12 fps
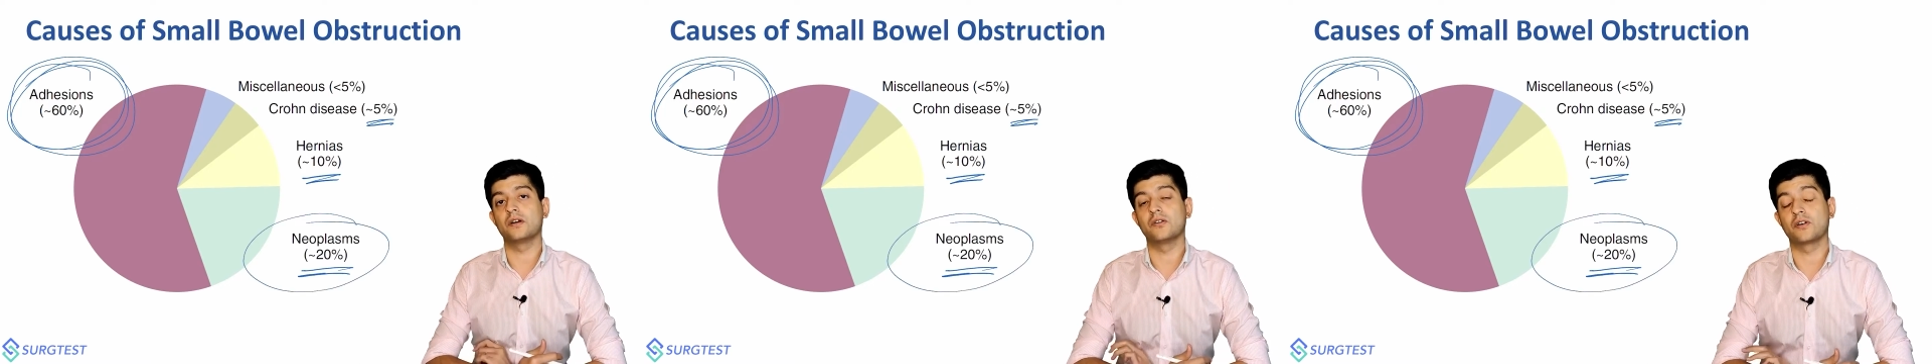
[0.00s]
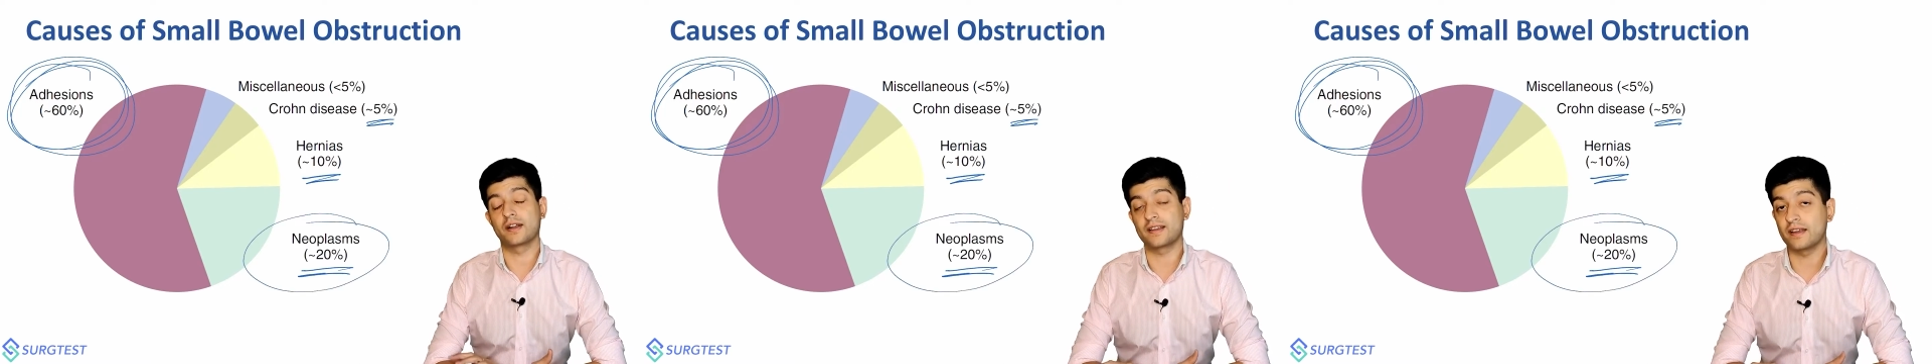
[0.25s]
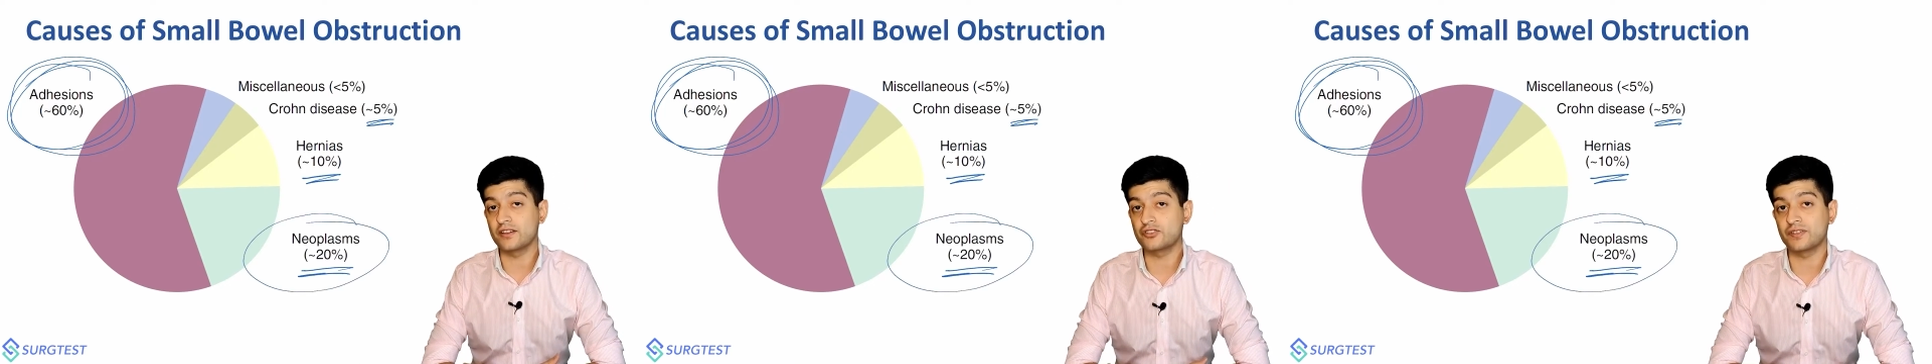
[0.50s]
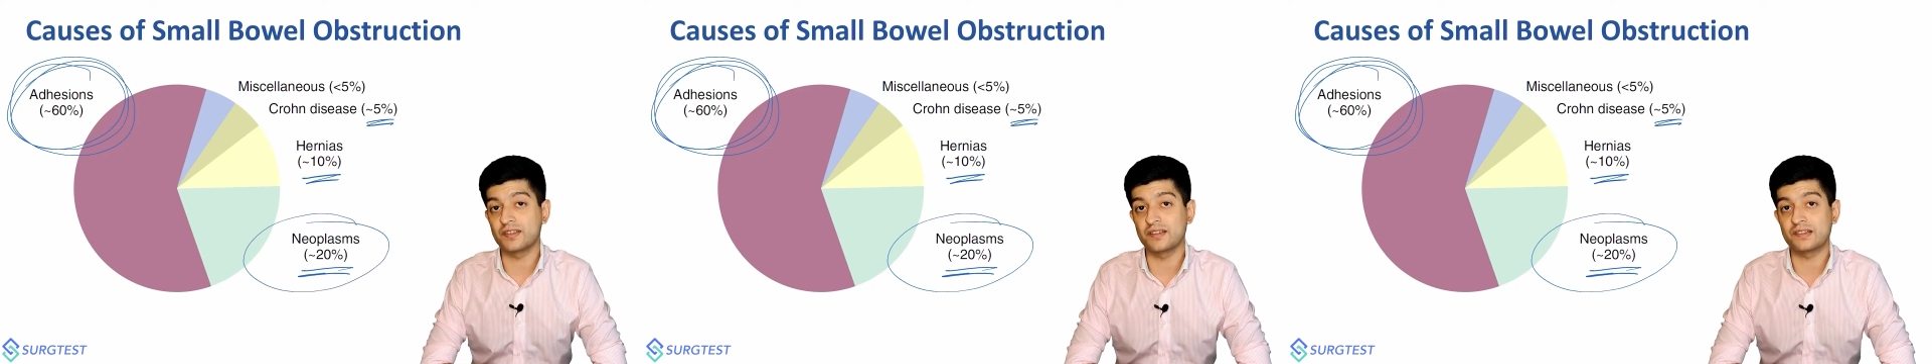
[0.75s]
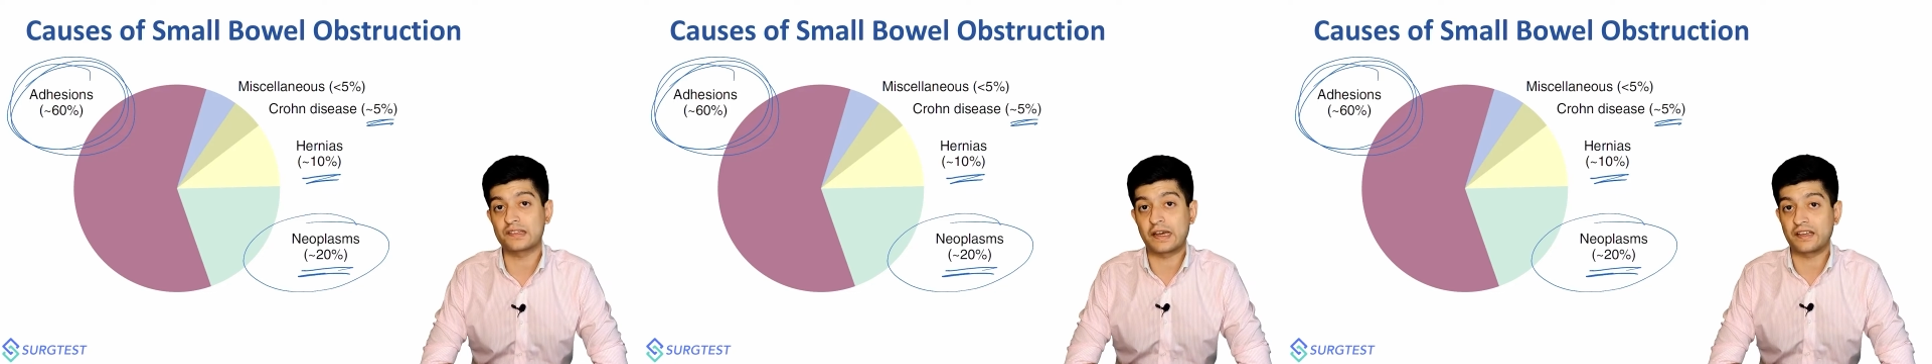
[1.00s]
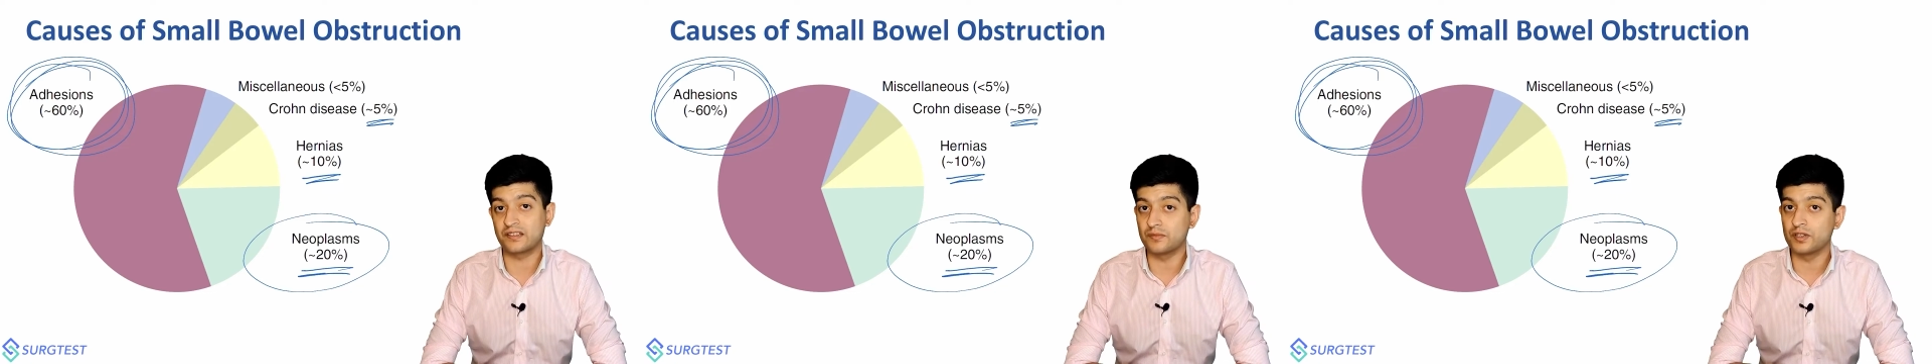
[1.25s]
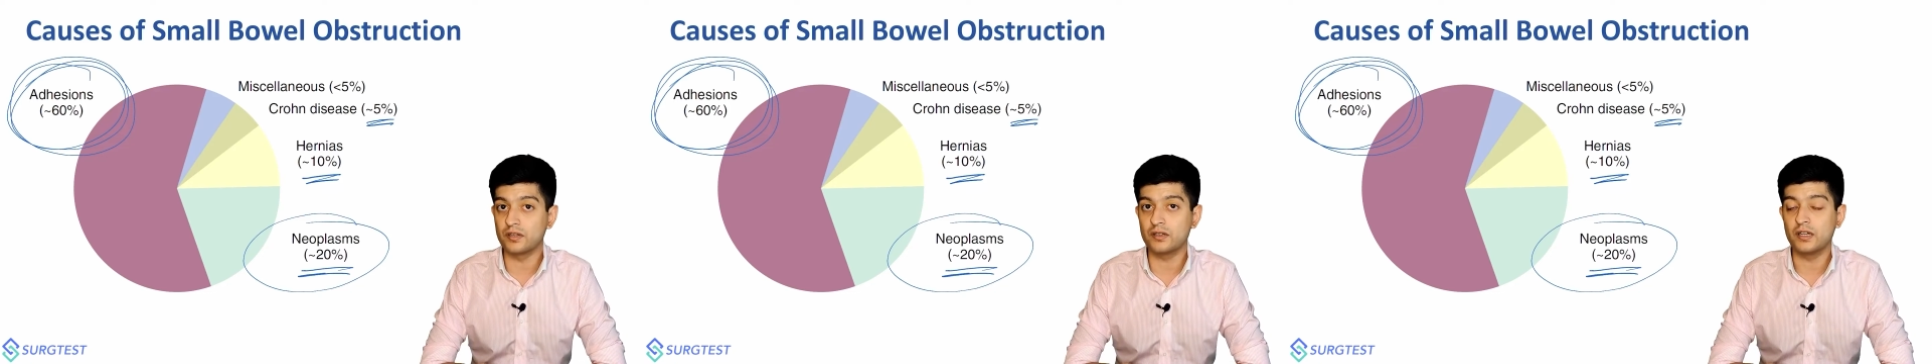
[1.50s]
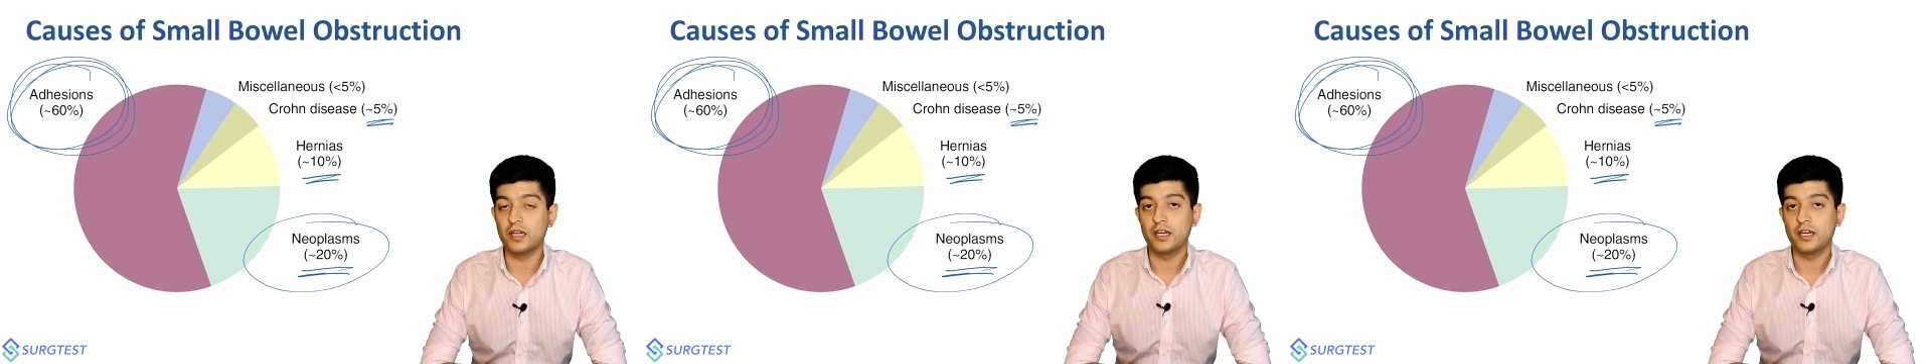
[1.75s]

or rather I should say a sizable